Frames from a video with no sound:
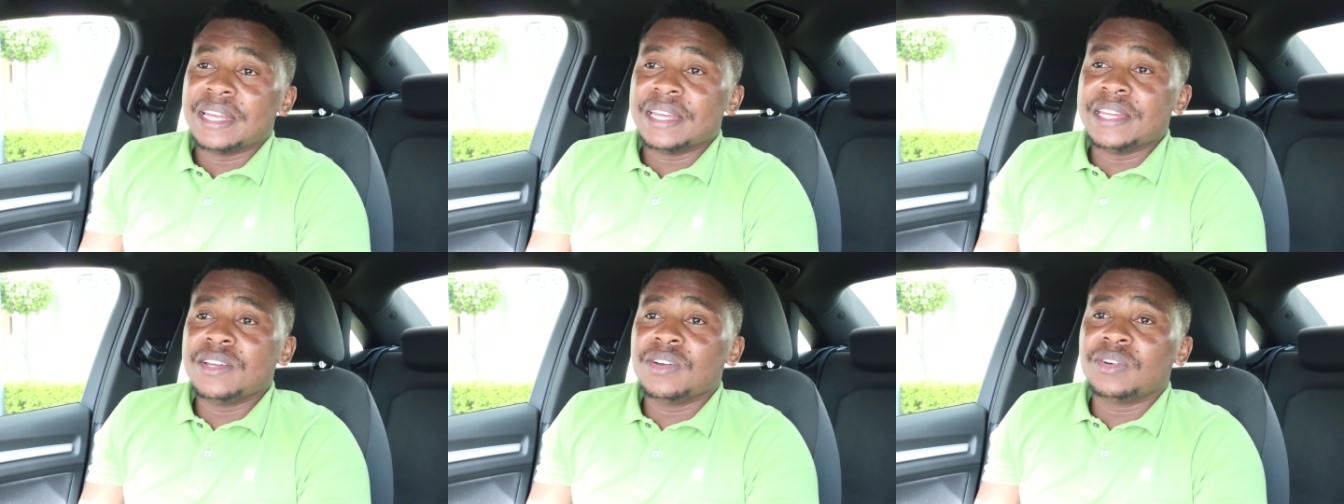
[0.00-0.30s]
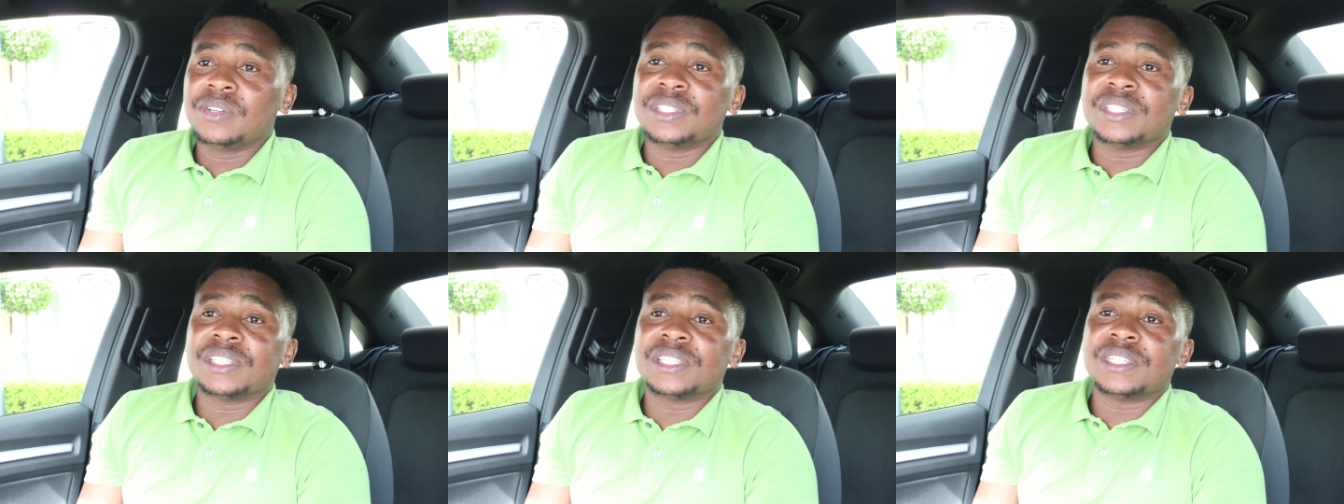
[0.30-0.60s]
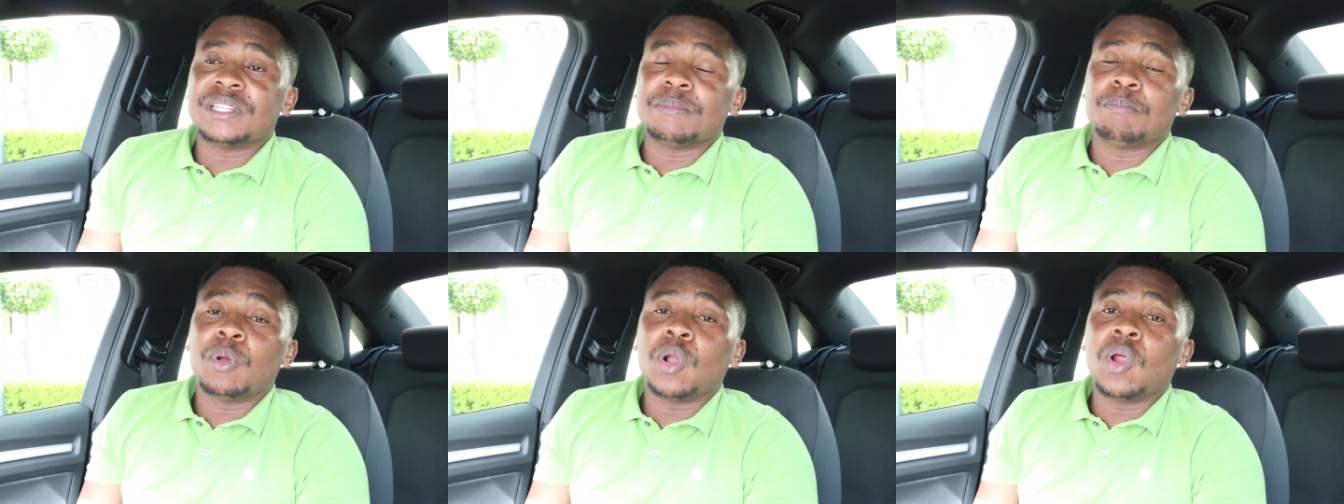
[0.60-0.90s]
NIO is
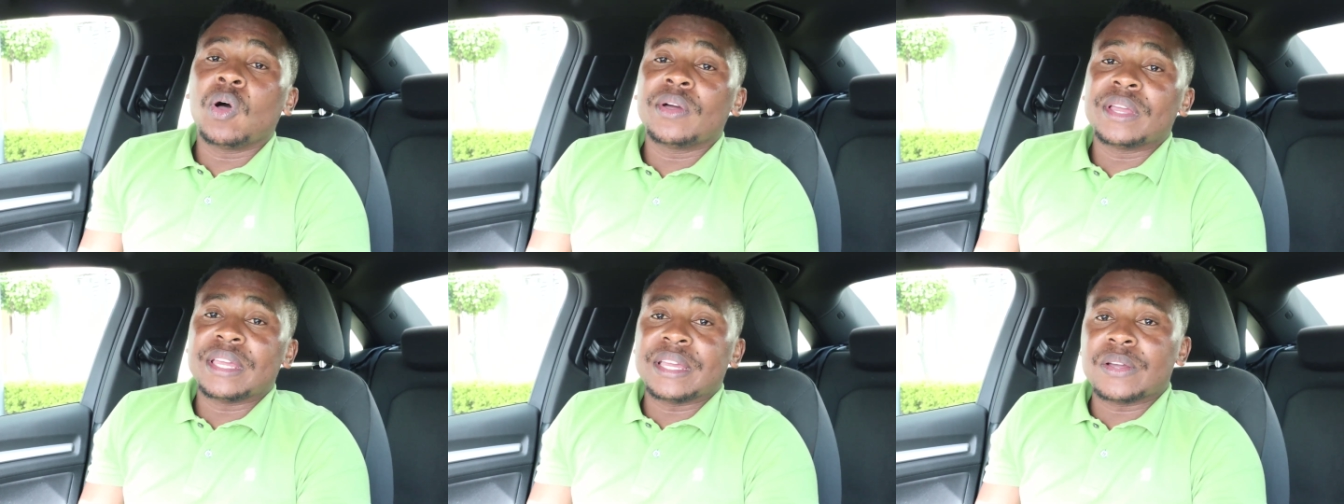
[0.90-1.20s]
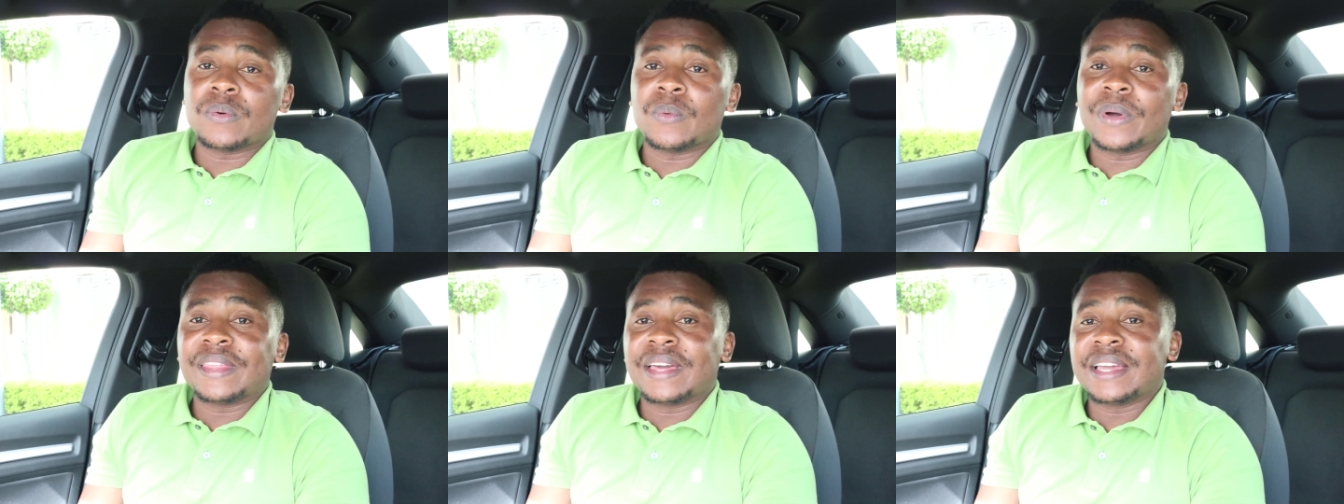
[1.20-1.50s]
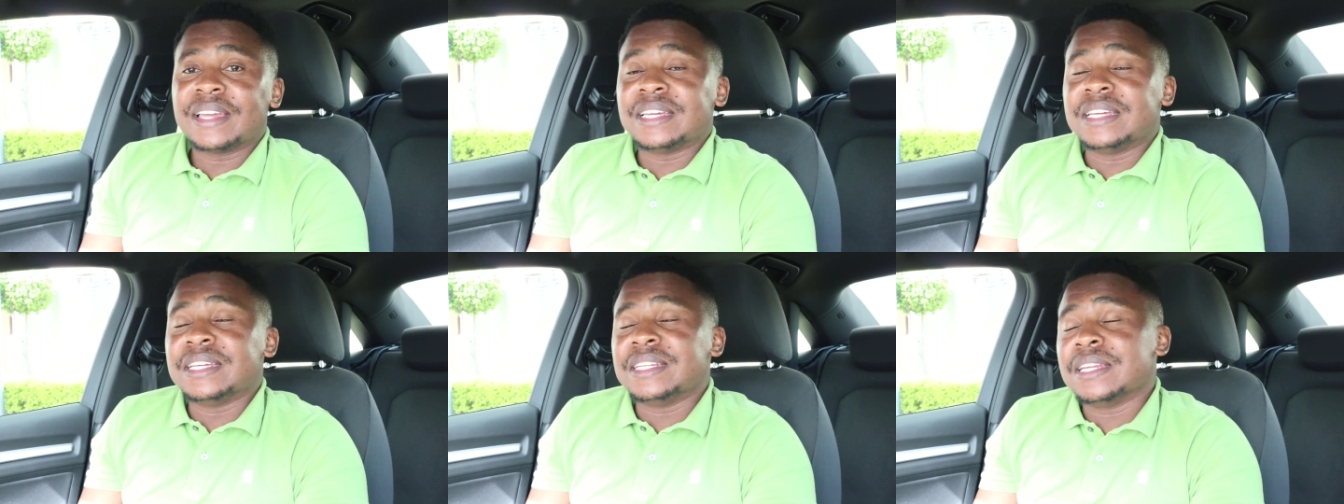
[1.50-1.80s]
deploying,
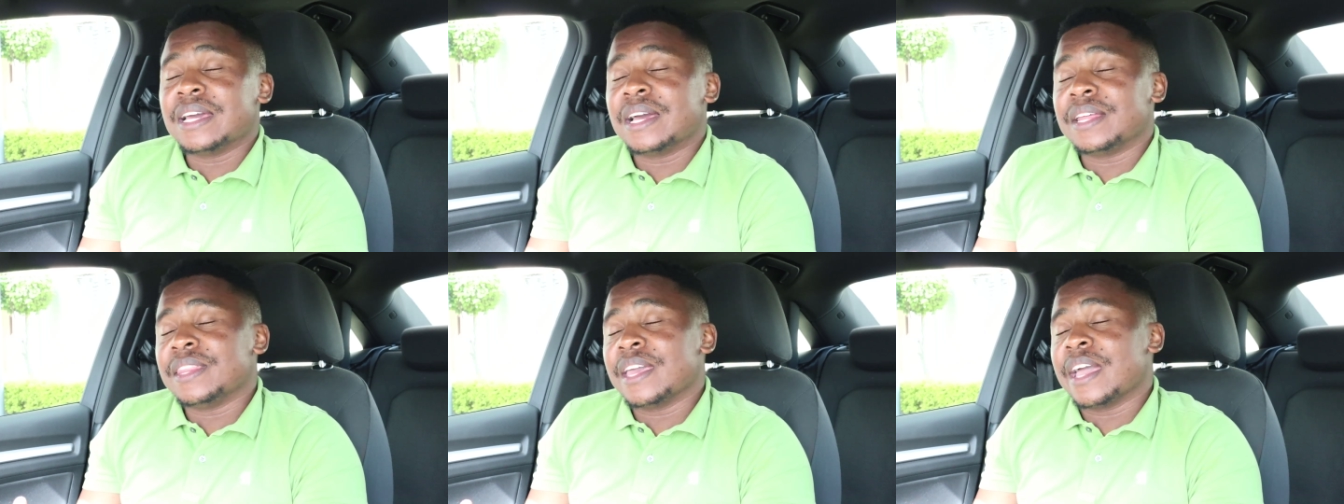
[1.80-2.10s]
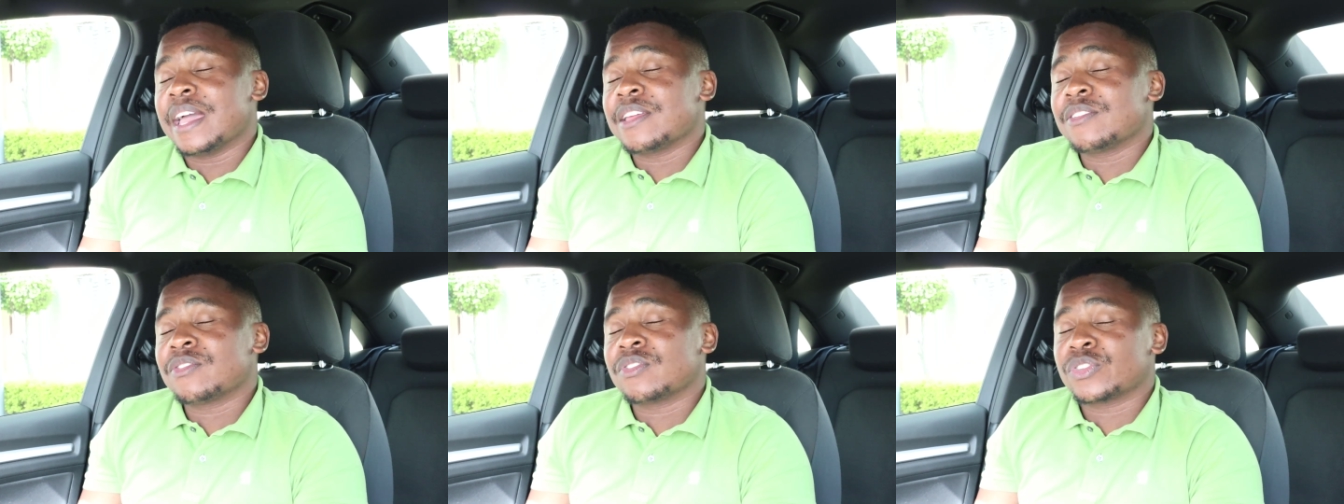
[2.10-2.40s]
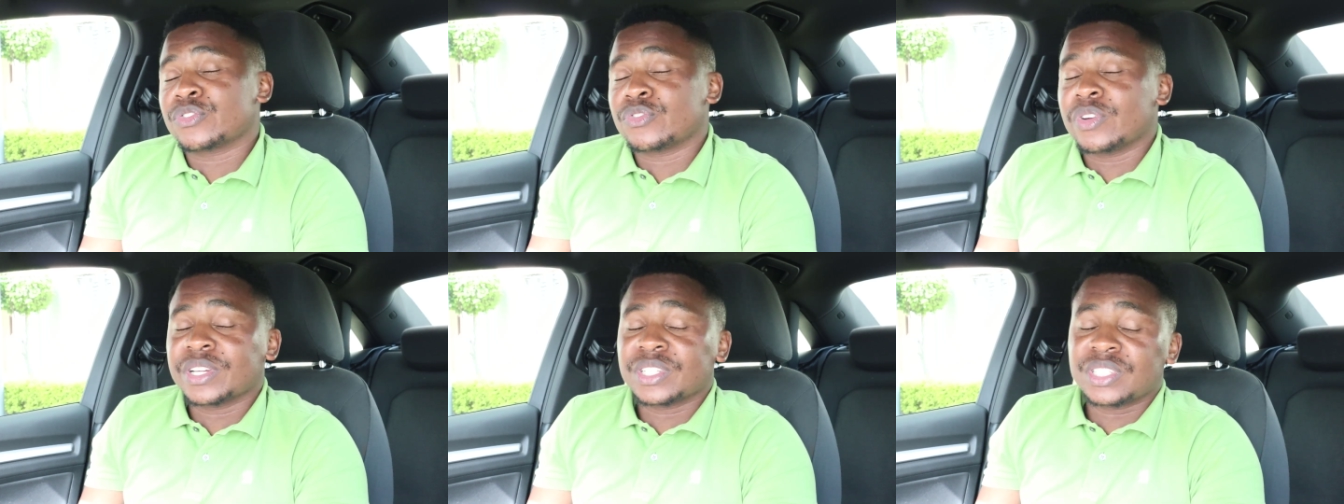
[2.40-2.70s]
whether in uh, their
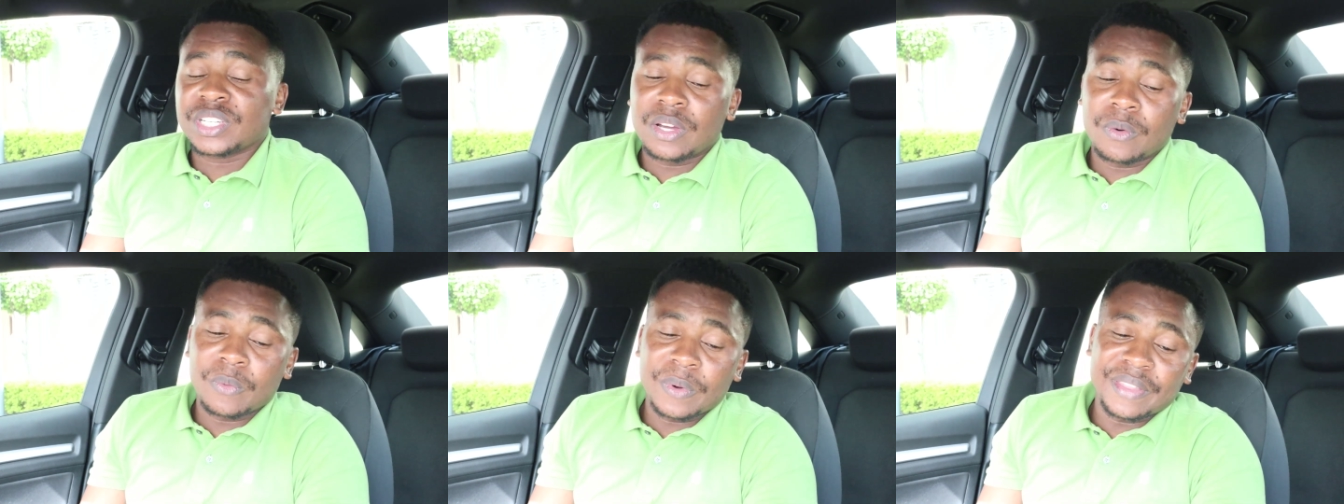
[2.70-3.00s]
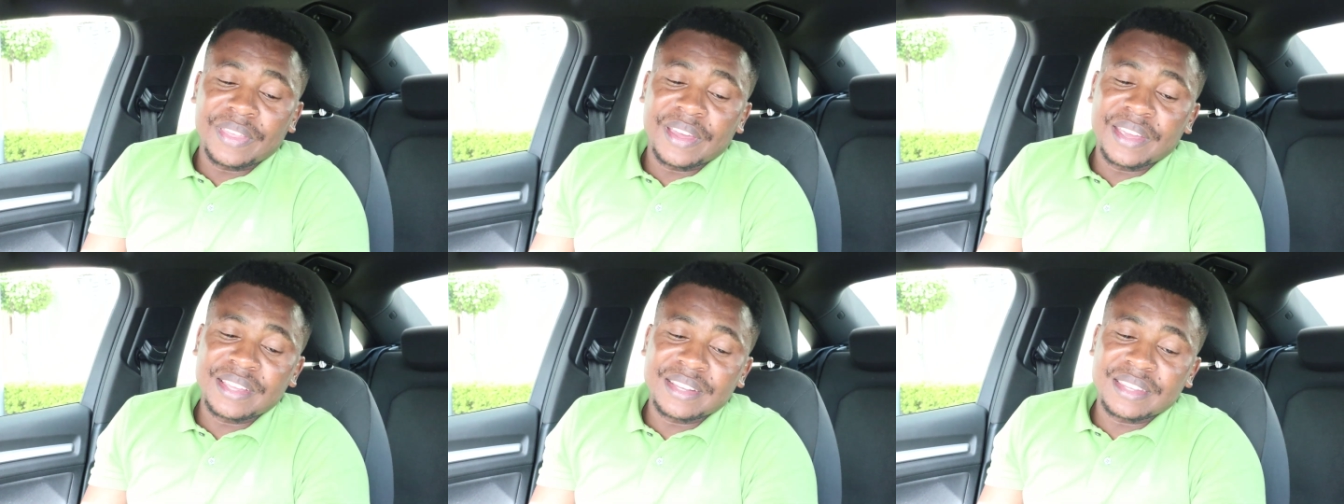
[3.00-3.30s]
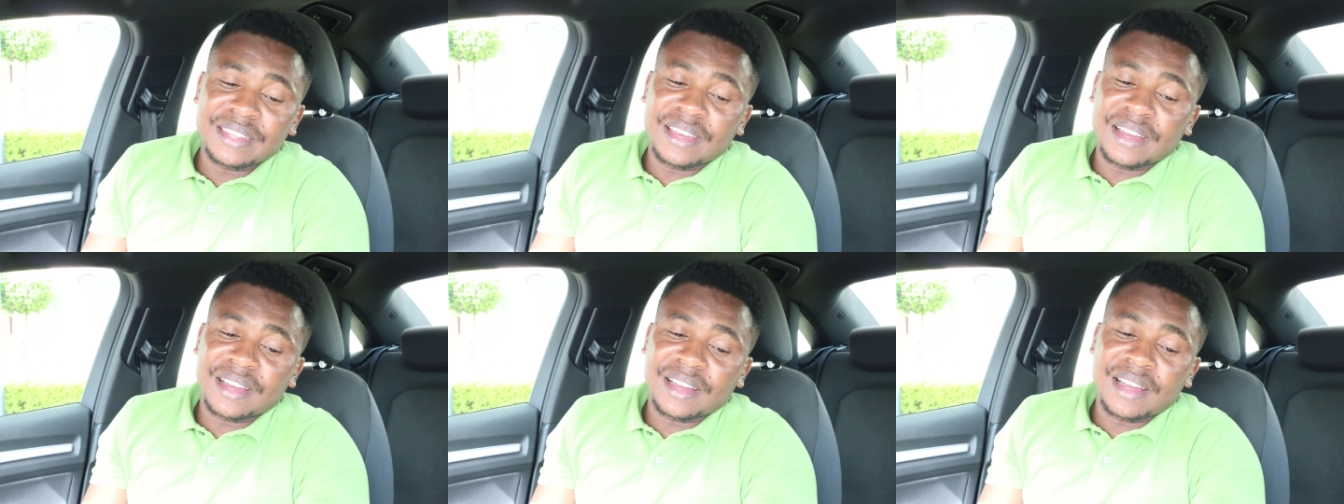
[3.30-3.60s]
infrastructure, whether
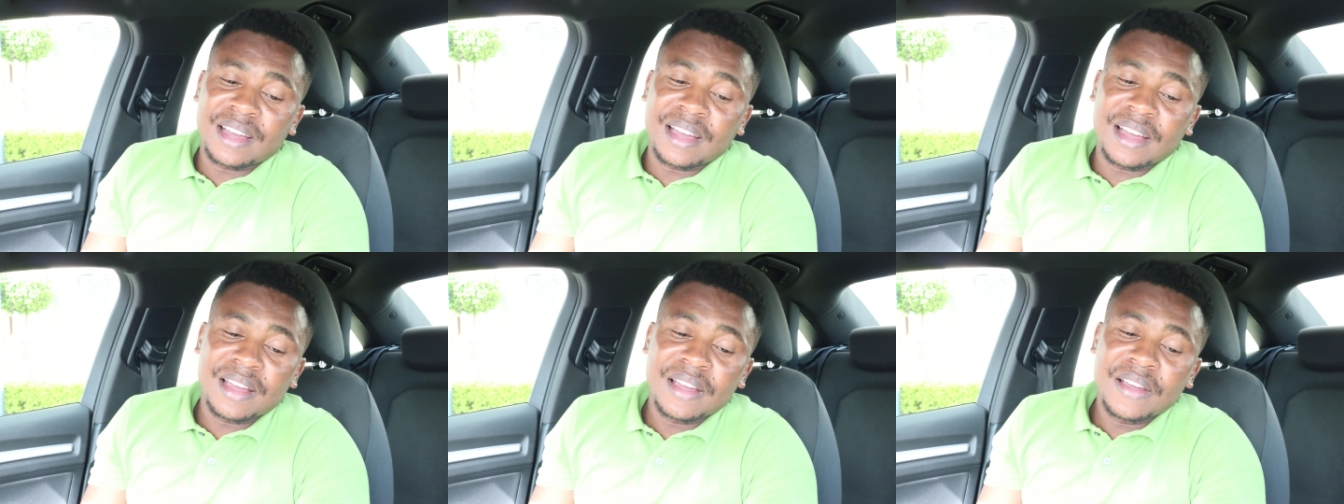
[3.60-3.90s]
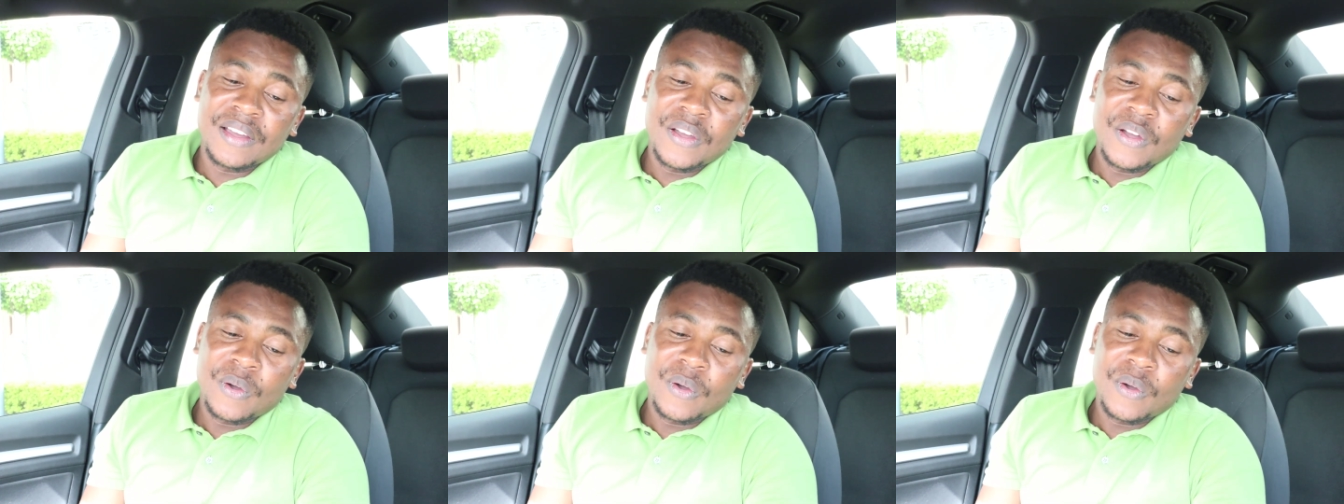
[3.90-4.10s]
in their car,